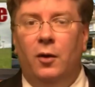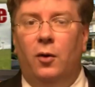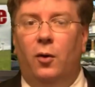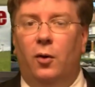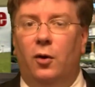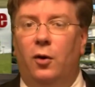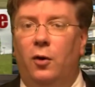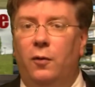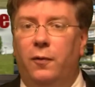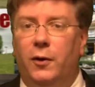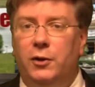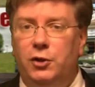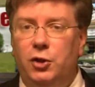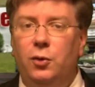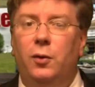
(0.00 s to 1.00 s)
or
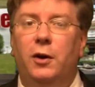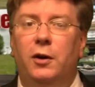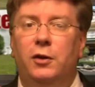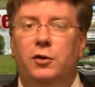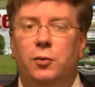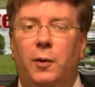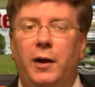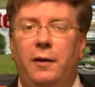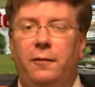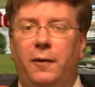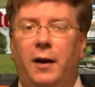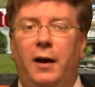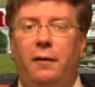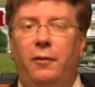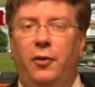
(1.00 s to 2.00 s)
over
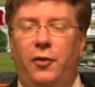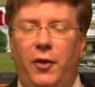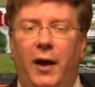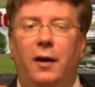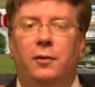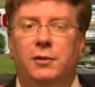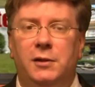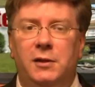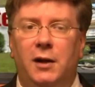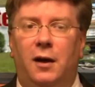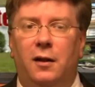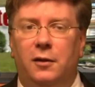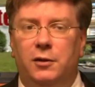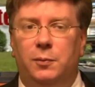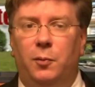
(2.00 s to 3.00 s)

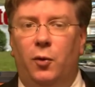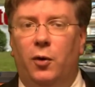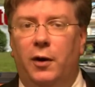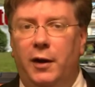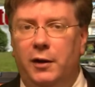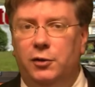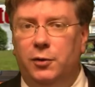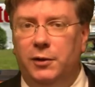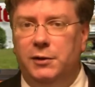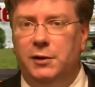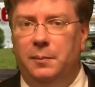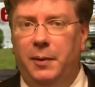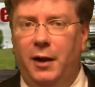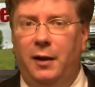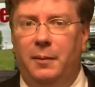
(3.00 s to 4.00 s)
$225,000 more in interest
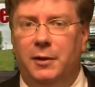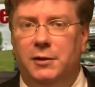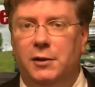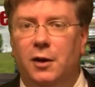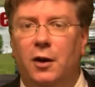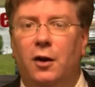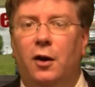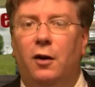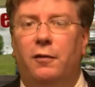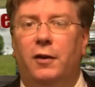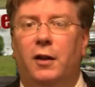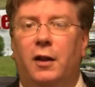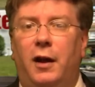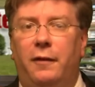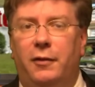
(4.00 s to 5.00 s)
and payments over the
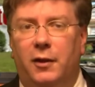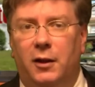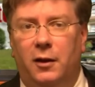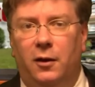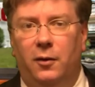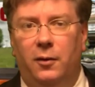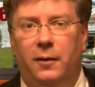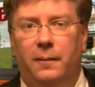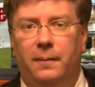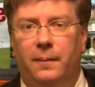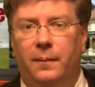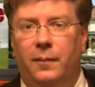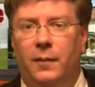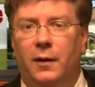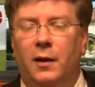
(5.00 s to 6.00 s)
life of the loan.
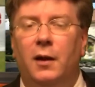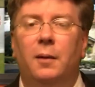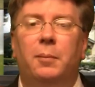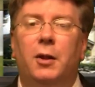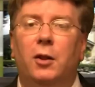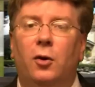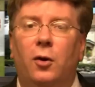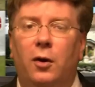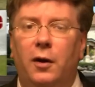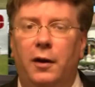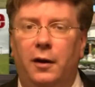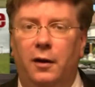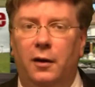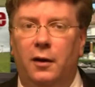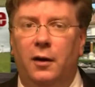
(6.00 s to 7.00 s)
But
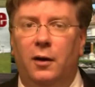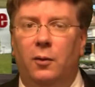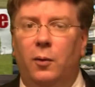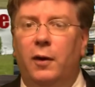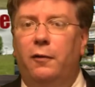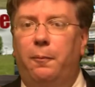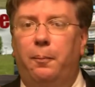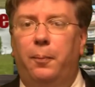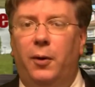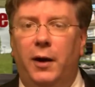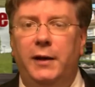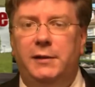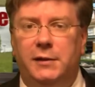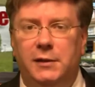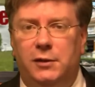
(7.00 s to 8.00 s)
Loren, what if
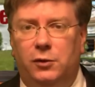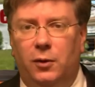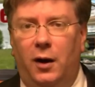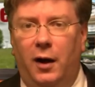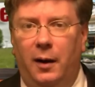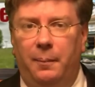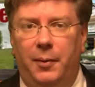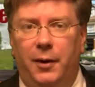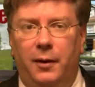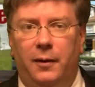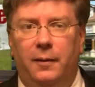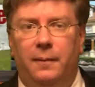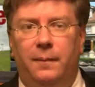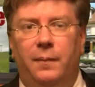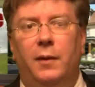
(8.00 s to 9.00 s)
prices drop?
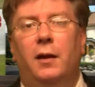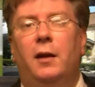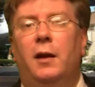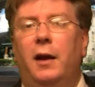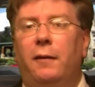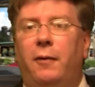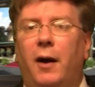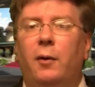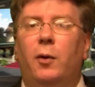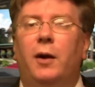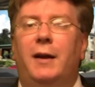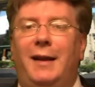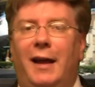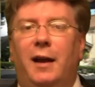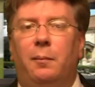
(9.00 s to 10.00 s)
If I were
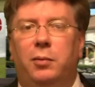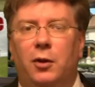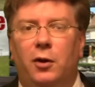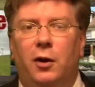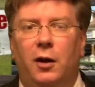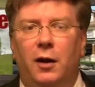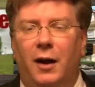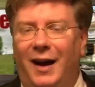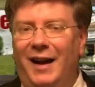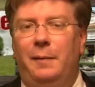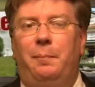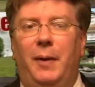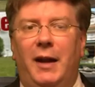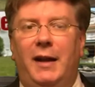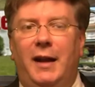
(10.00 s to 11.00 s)
a gambler,
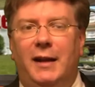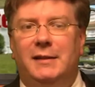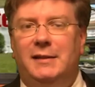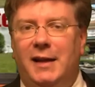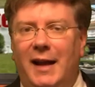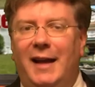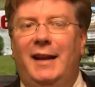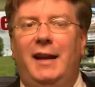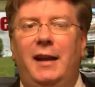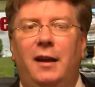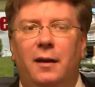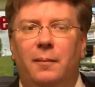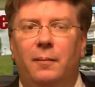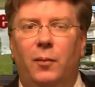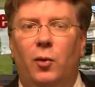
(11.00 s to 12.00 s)
I'd bet against
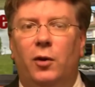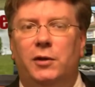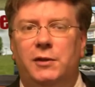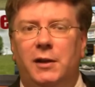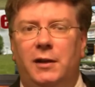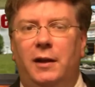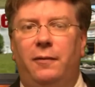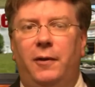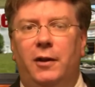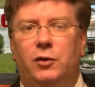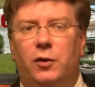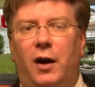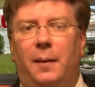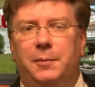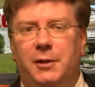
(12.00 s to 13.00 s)
any more significant
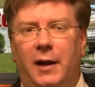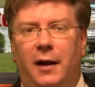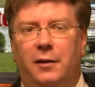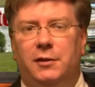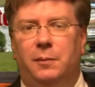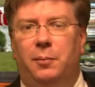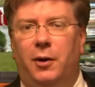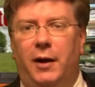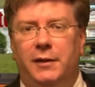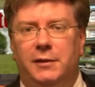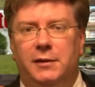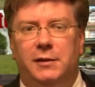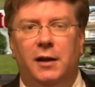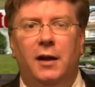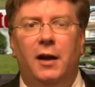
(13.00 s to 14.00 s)
drops in housing
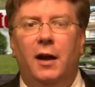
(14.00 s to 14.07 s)
prices.